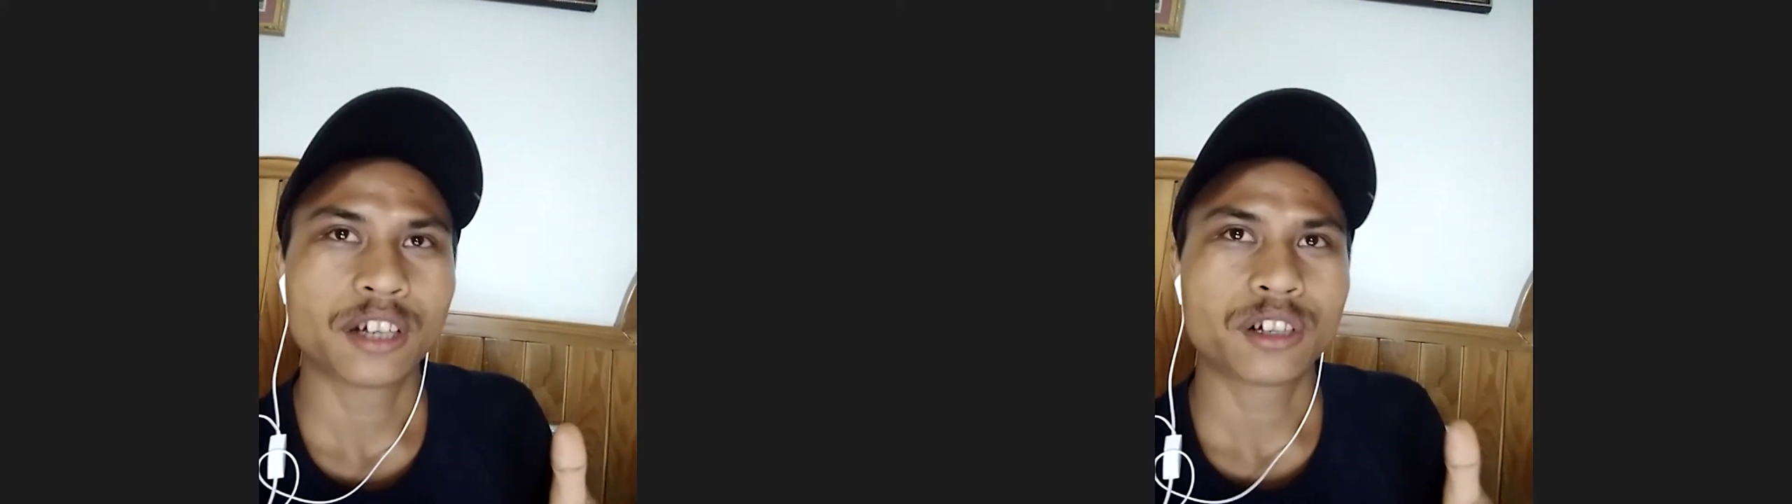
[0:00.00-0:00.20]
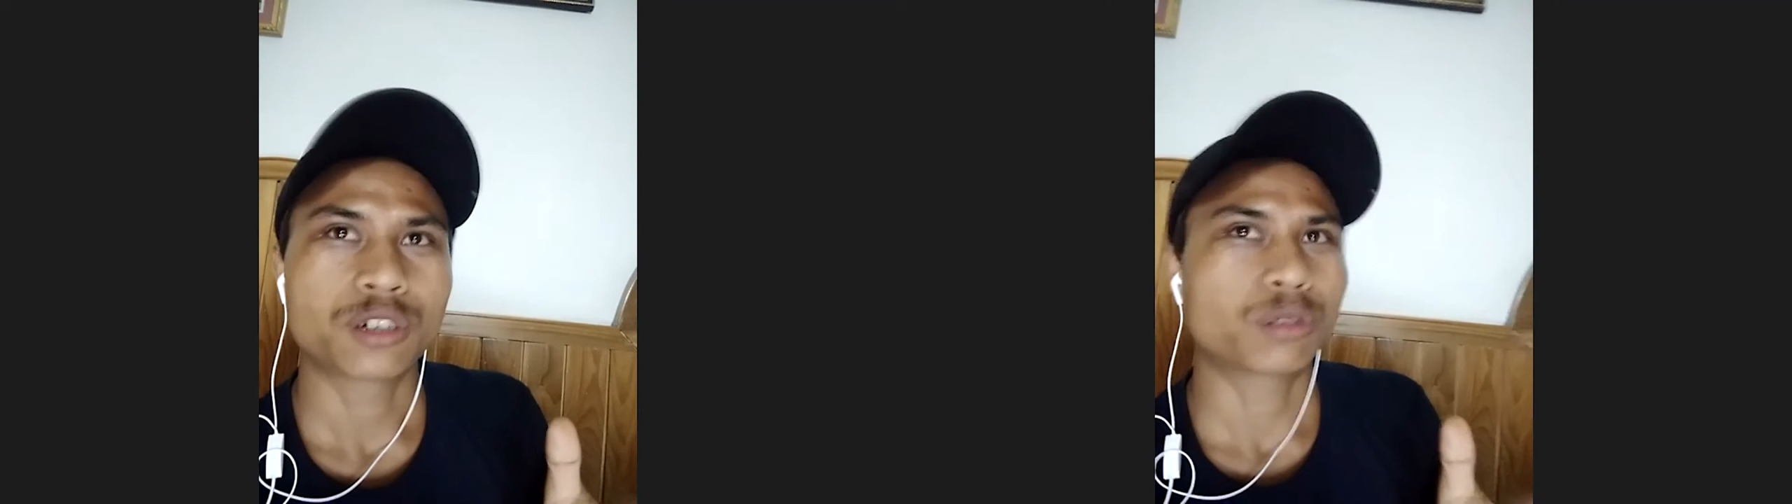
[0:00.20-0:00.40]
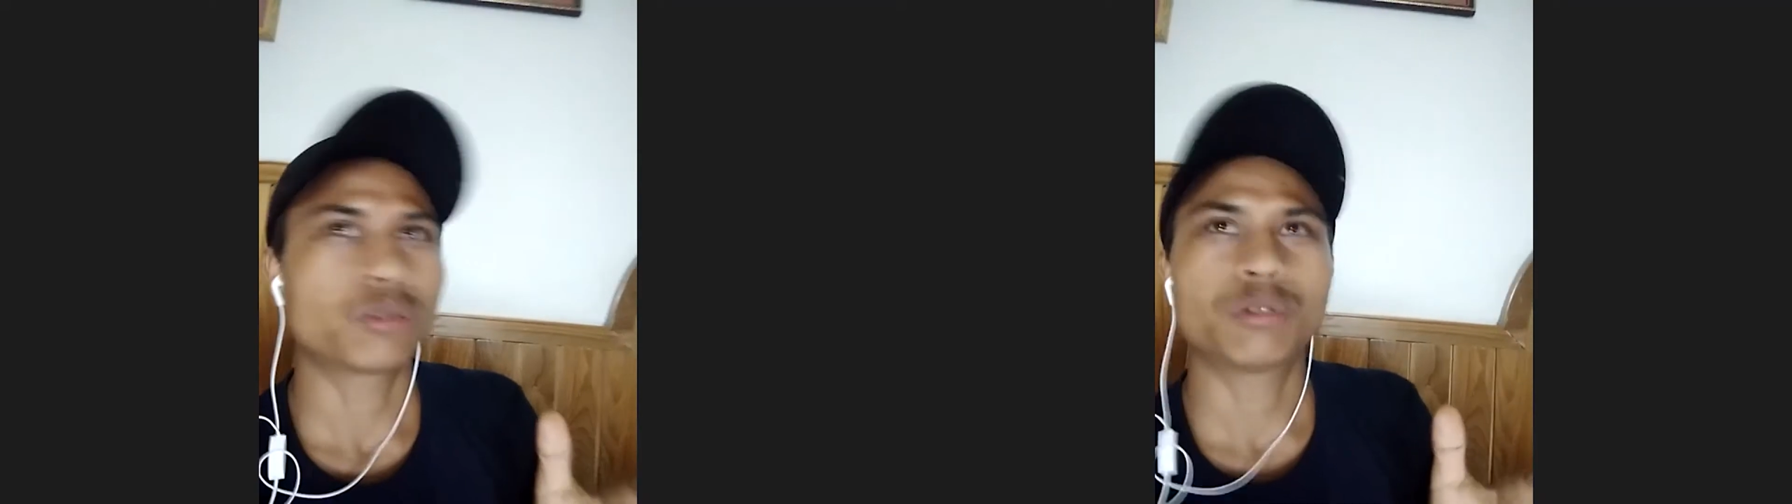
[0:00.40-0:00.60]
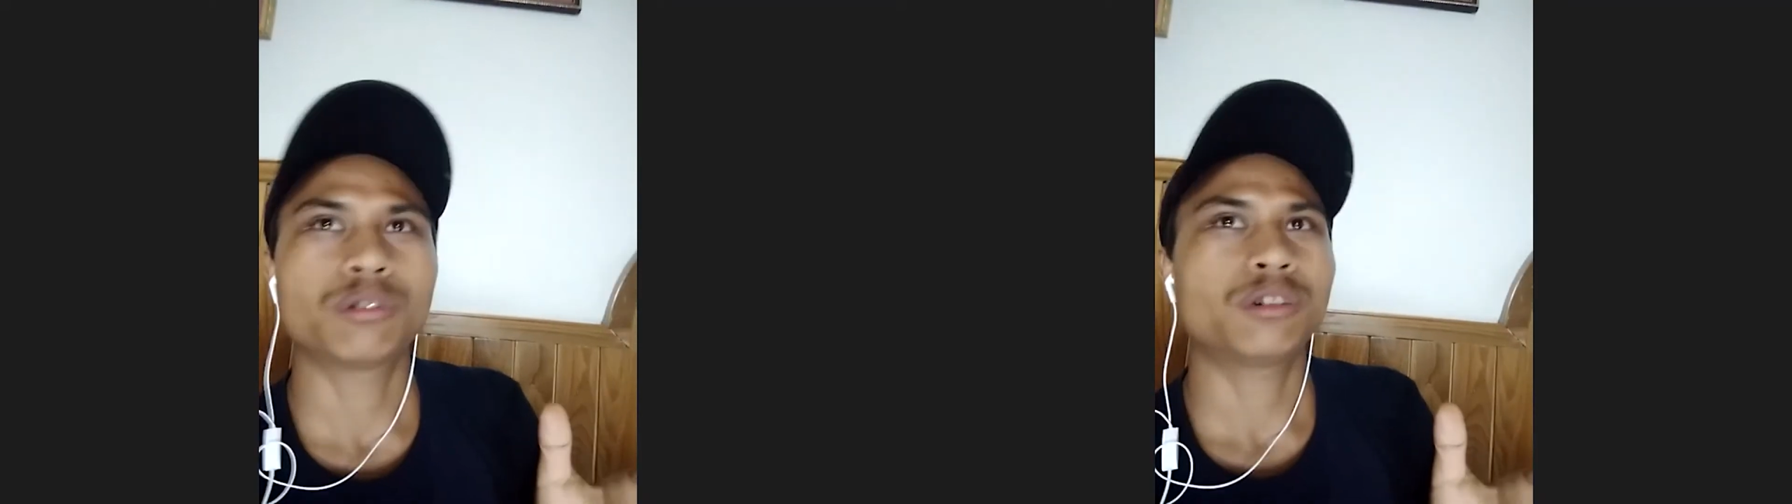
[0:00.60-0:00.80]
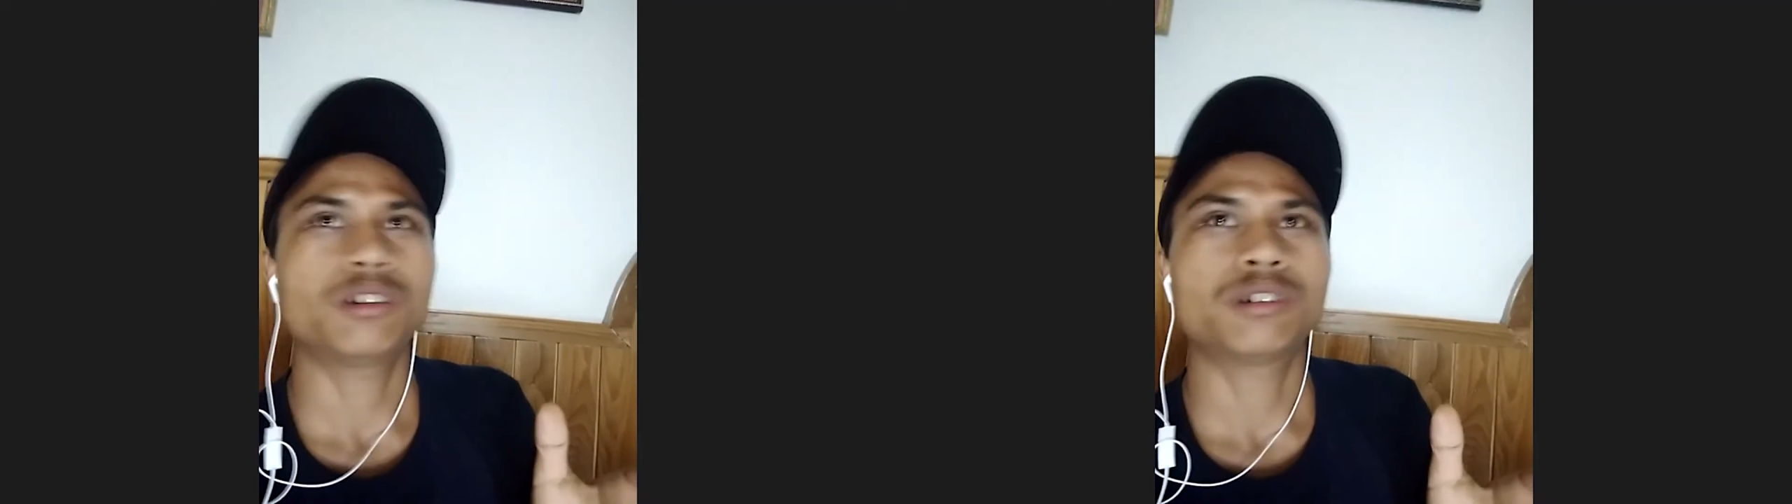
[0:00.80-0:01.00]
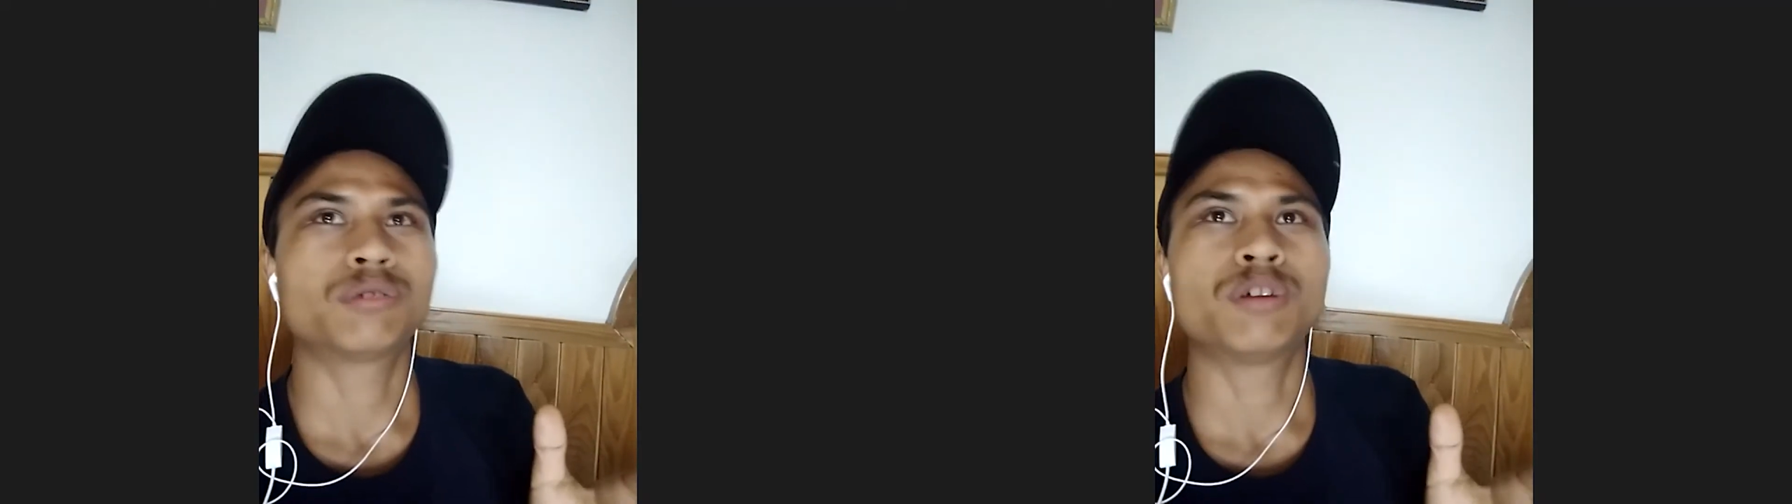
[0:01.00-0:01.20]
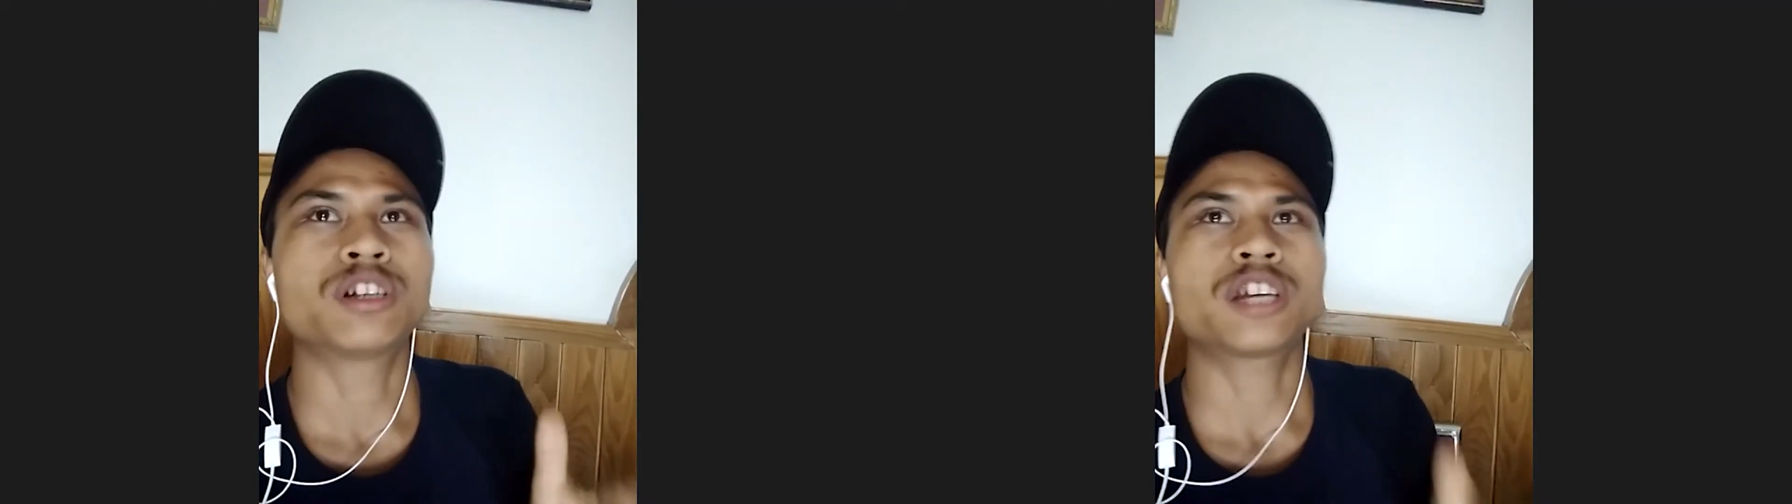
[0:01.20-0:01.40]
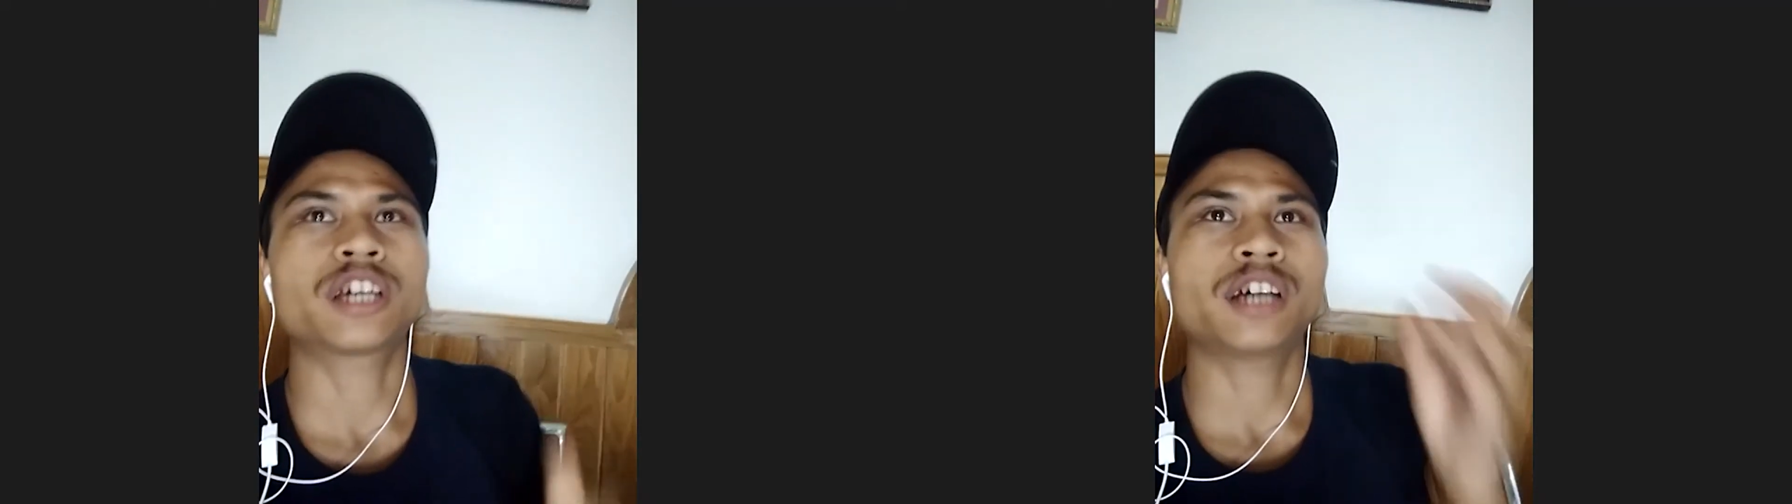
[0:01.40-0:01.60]
So once
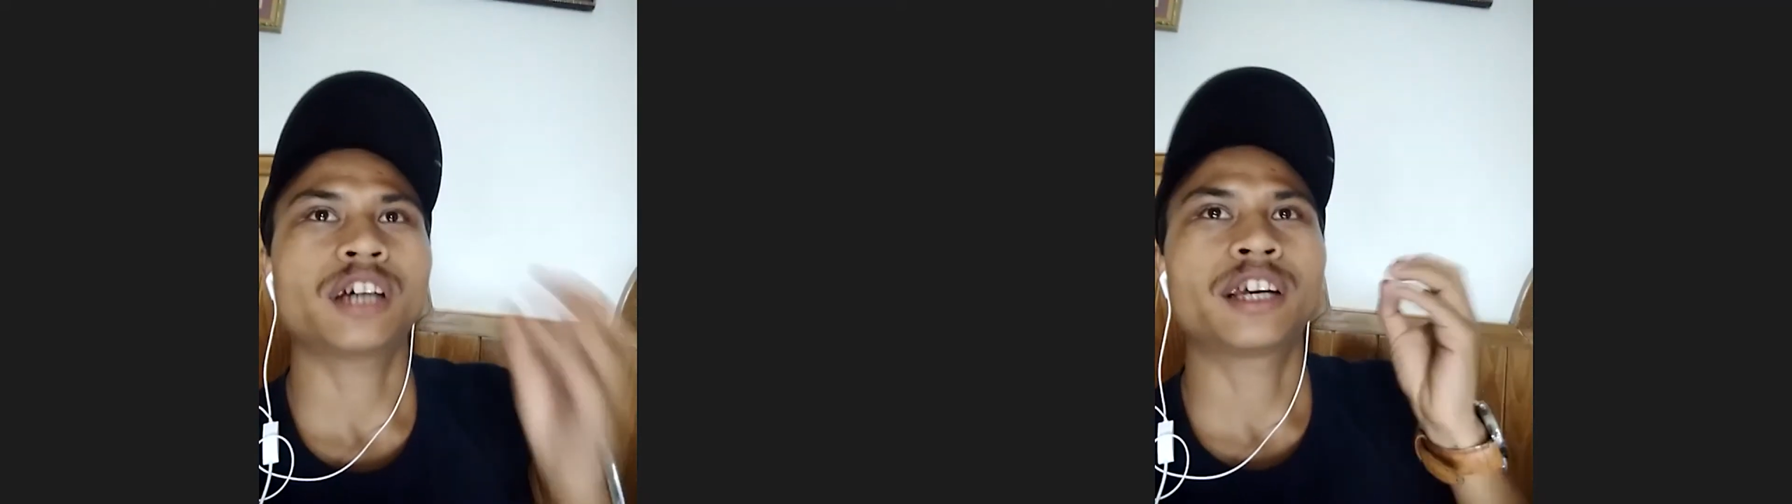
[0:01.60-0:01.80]
I